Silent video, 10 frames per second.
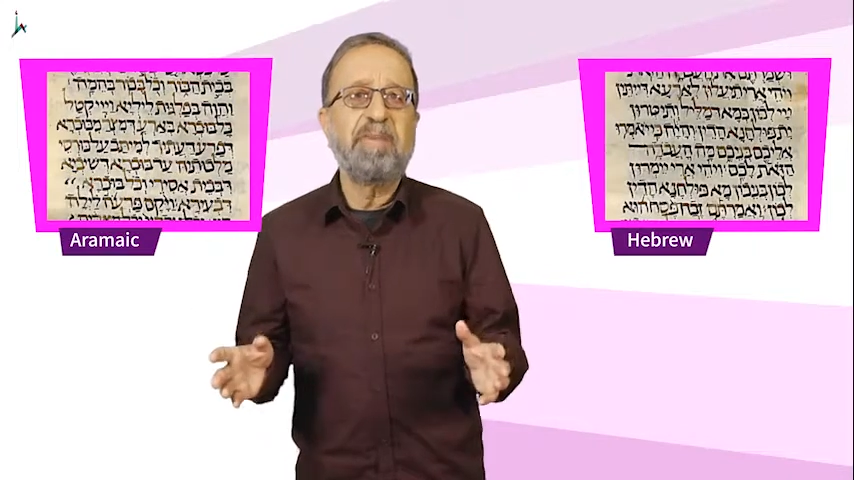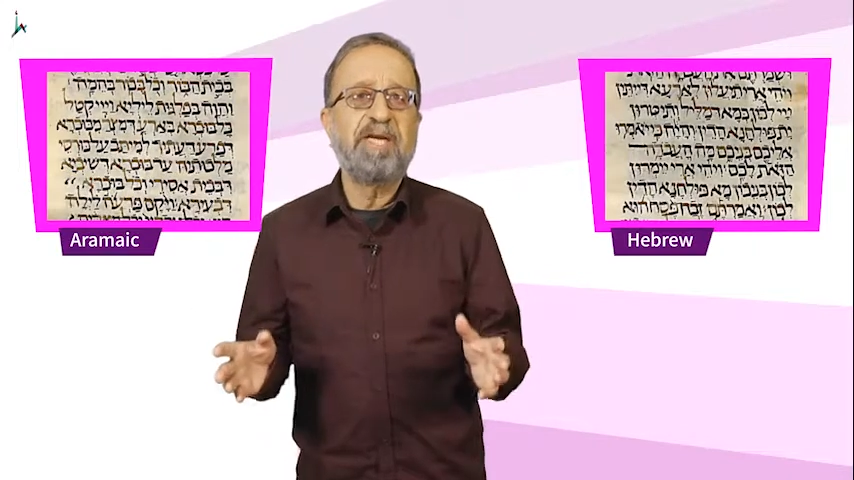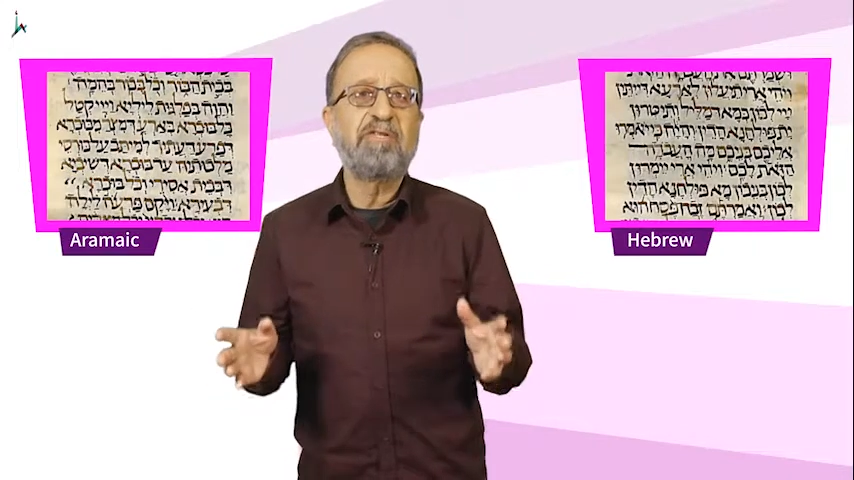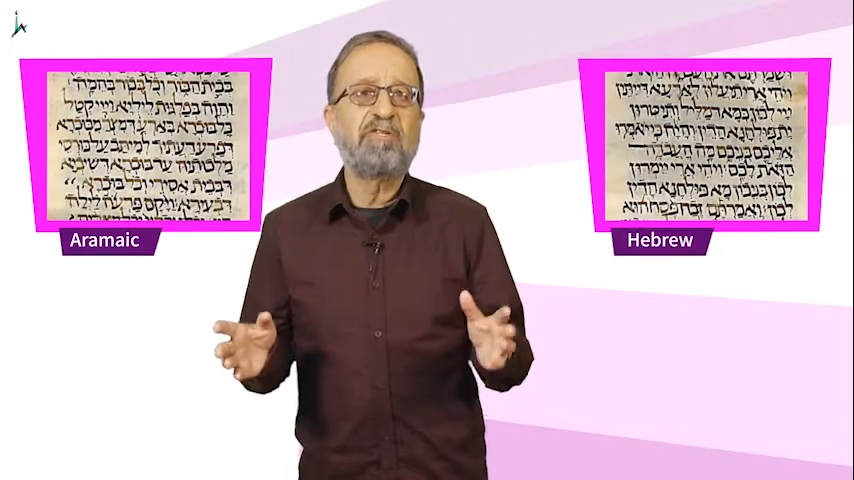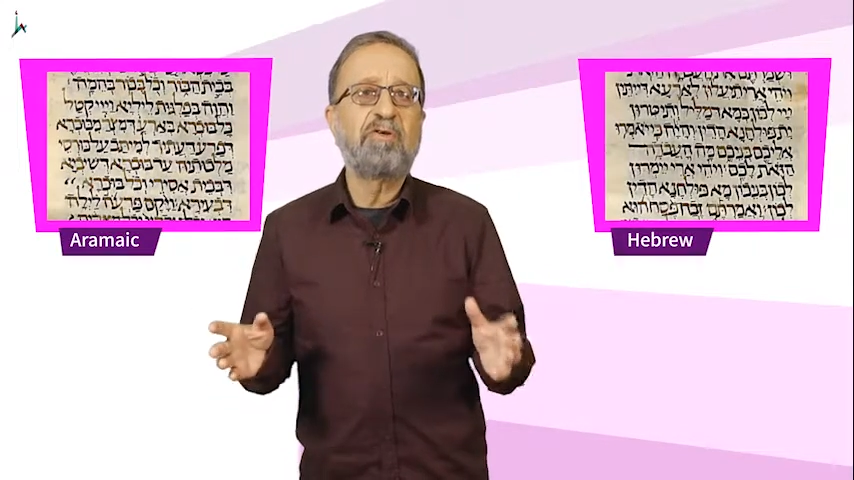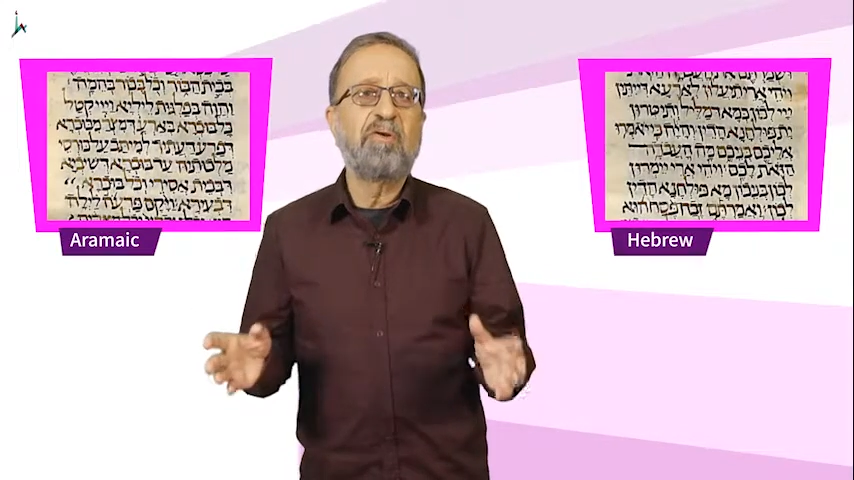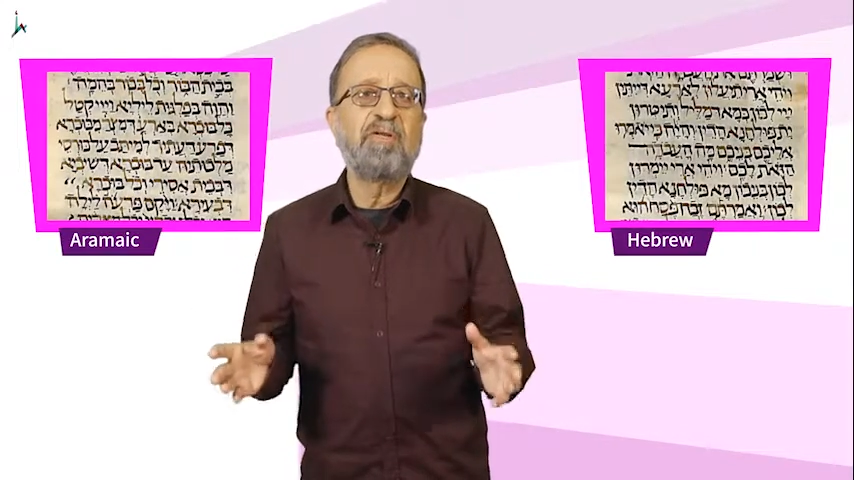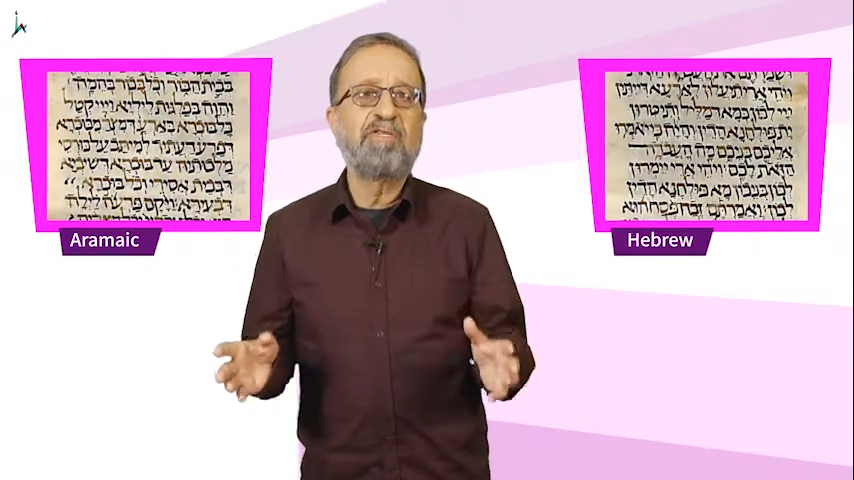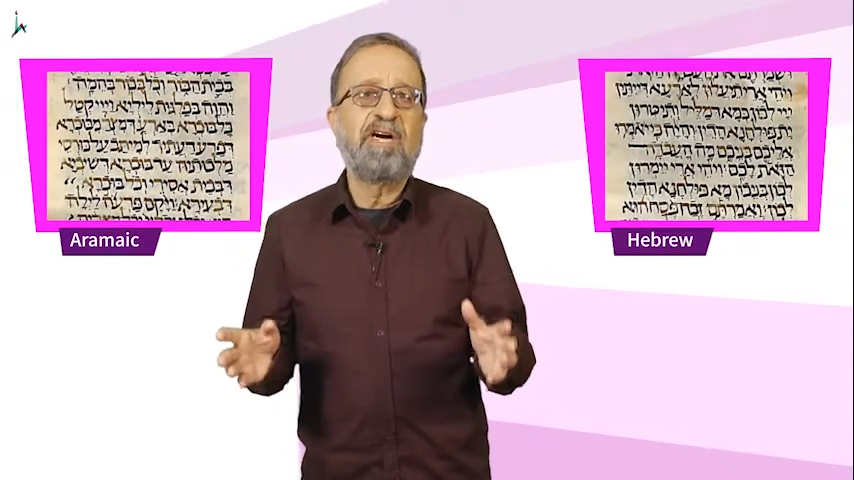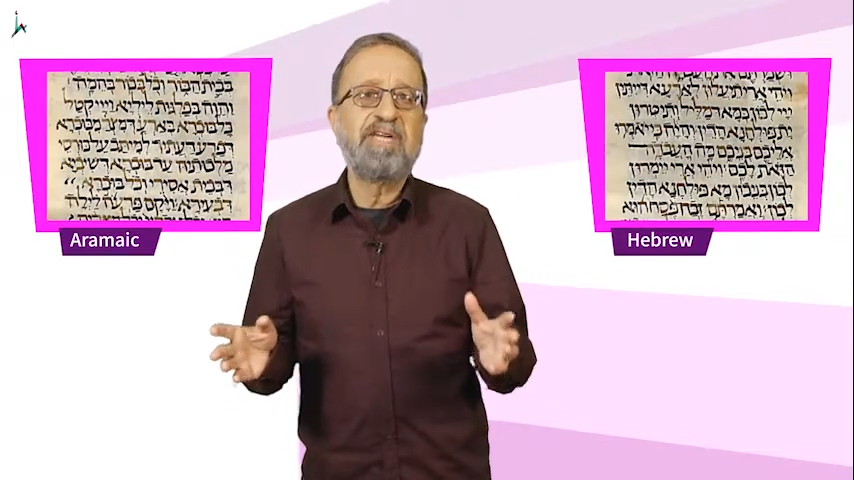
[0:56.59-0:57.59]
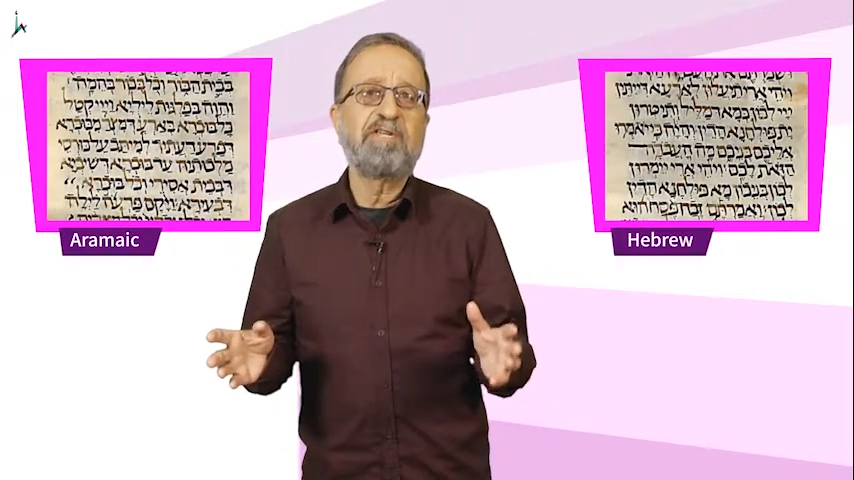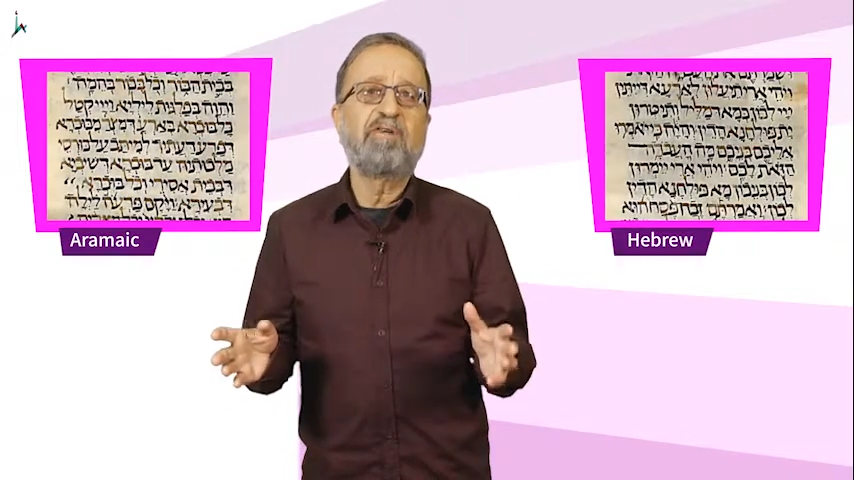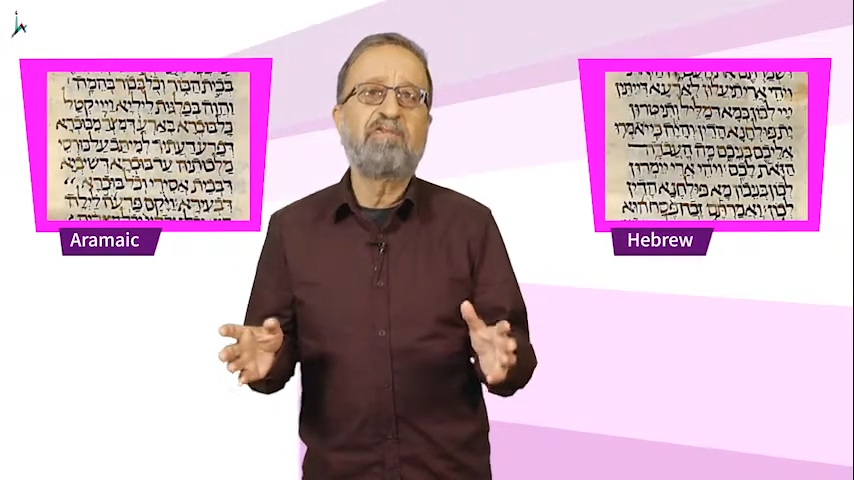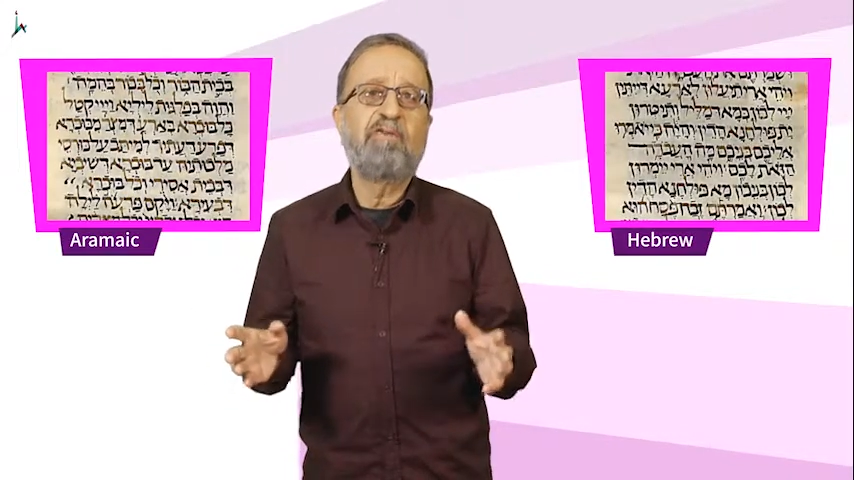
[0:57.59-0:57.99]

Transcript: many scholars argued